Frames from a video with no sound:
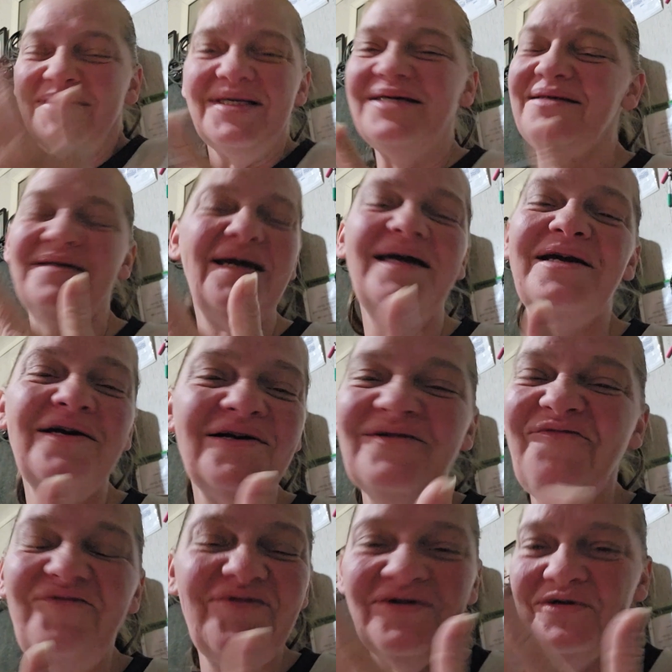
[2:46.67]
the
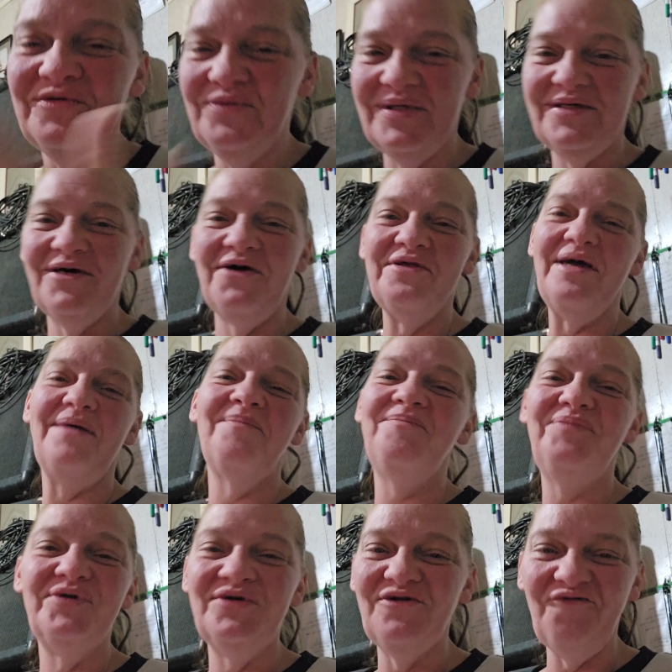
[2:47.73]
air filled with all that
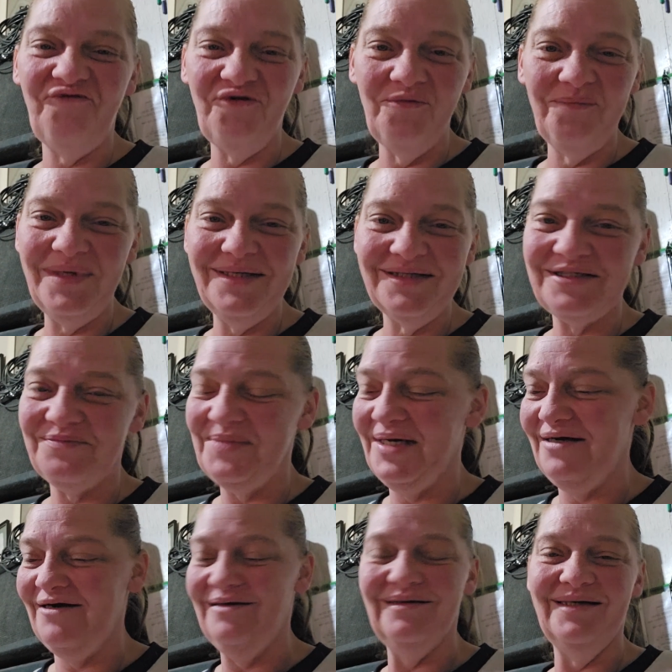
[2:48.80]
beautiful mint
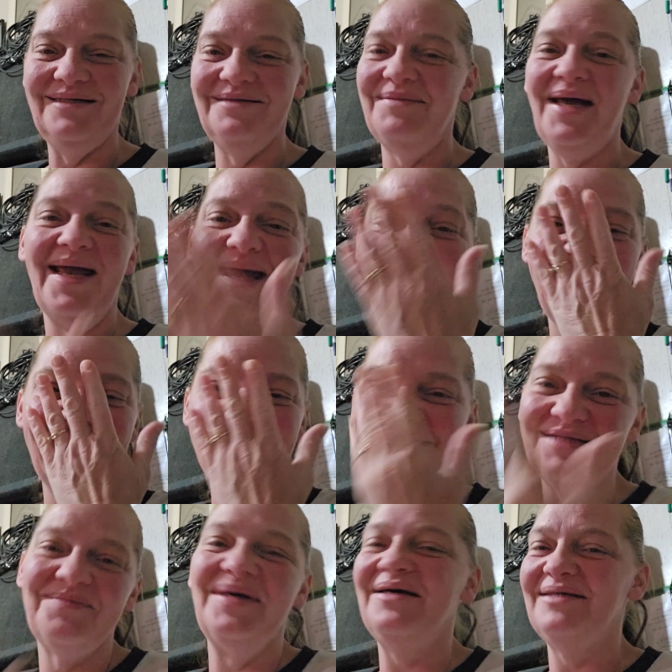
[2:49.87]
smell, and my hand
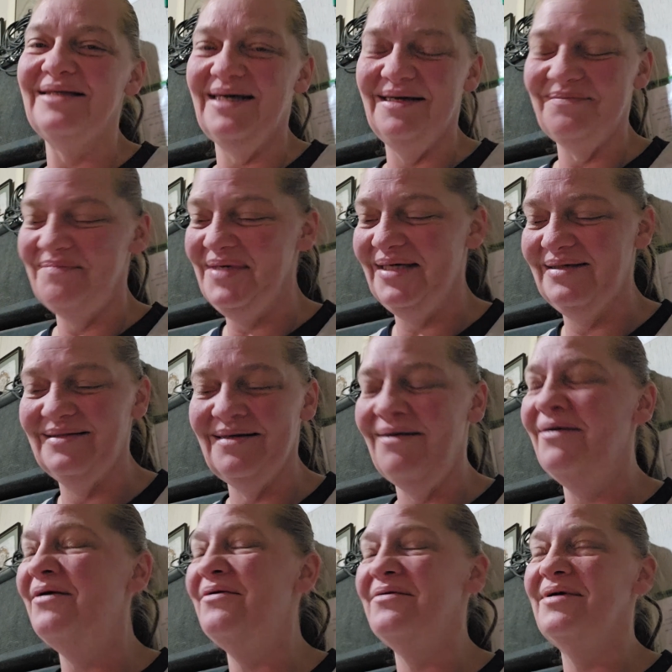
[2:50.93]
smelled like mint. And
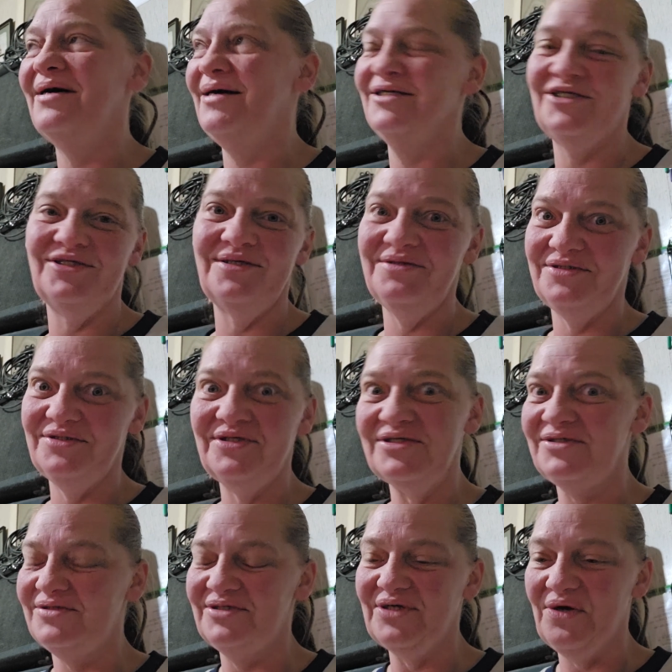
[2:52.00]
oh gosh, it's
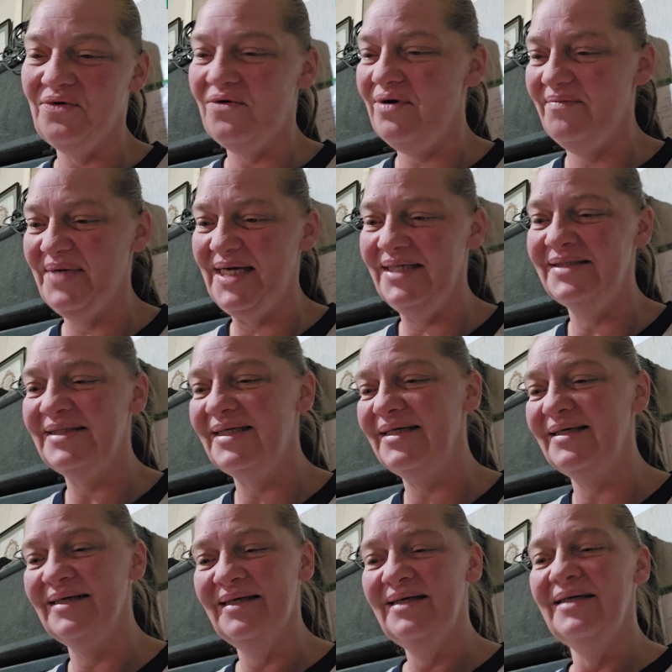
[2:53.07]
just so
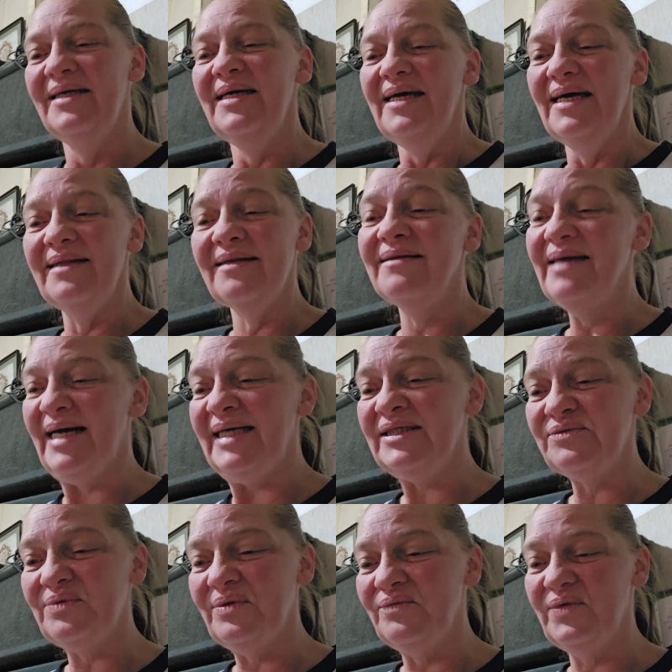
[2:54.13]
amazing. And the
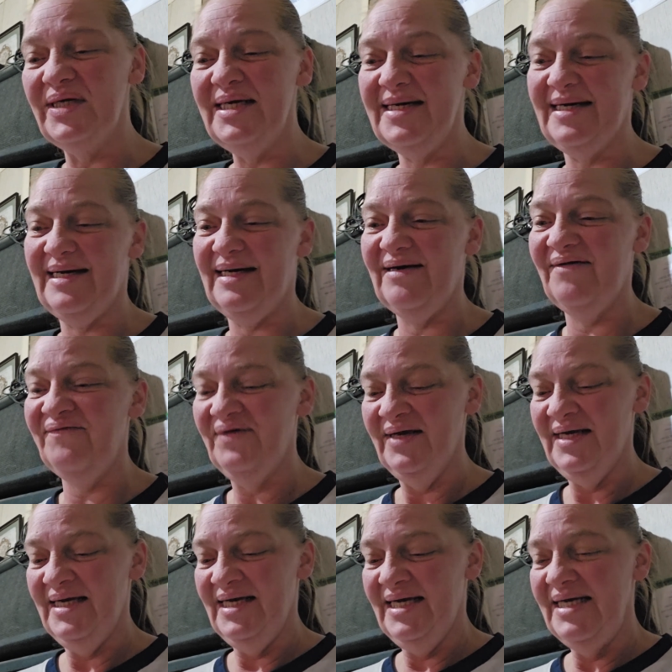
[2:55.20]
last one we have
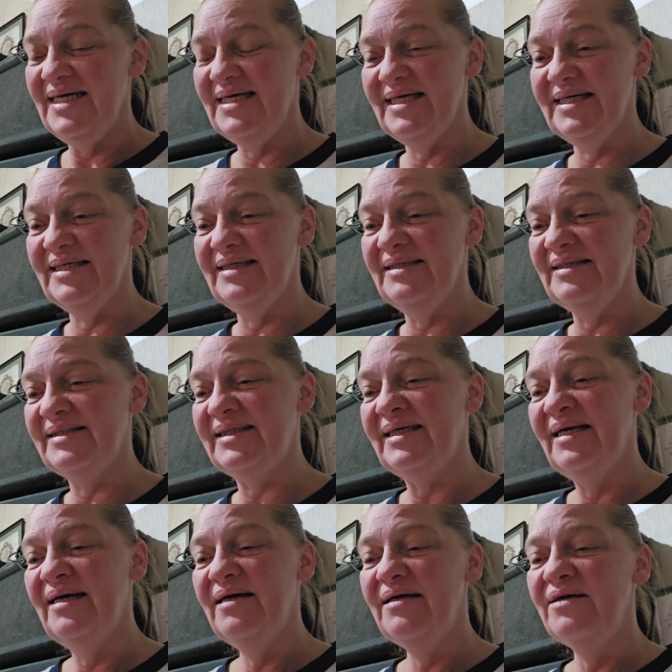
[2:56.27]
is
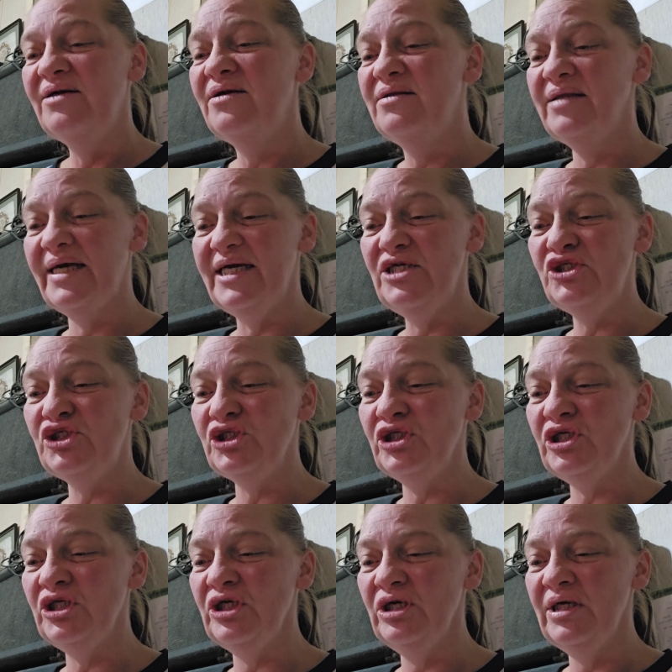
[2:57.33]

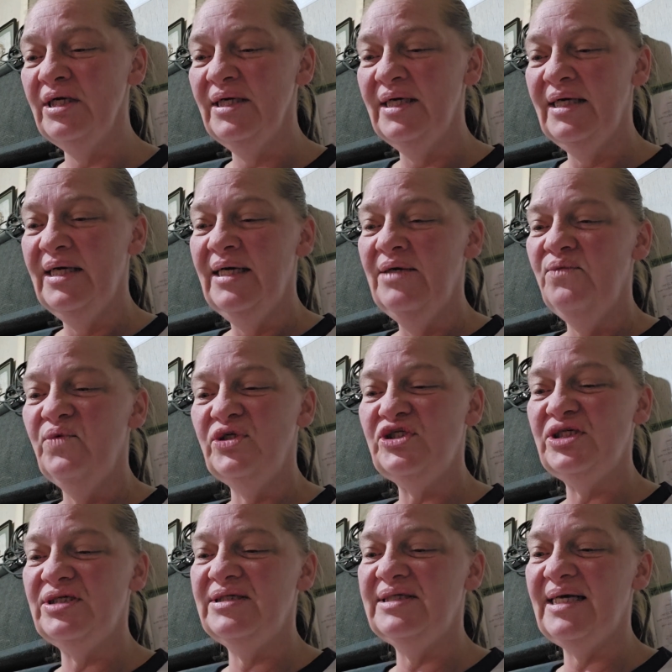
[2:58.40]
Glacier,
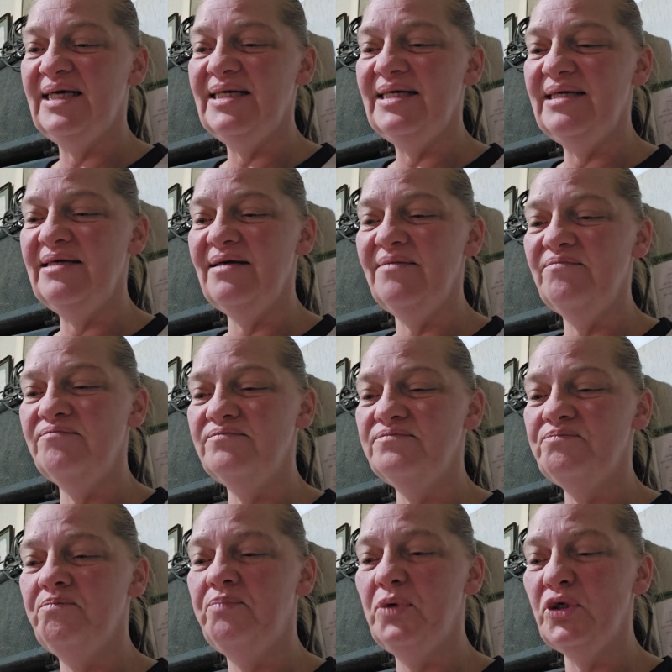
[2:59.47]
which is a
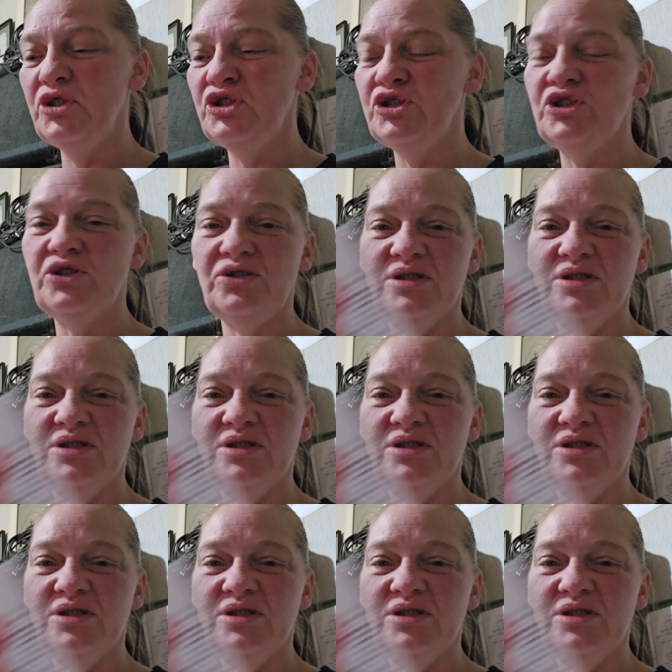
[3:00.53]
bush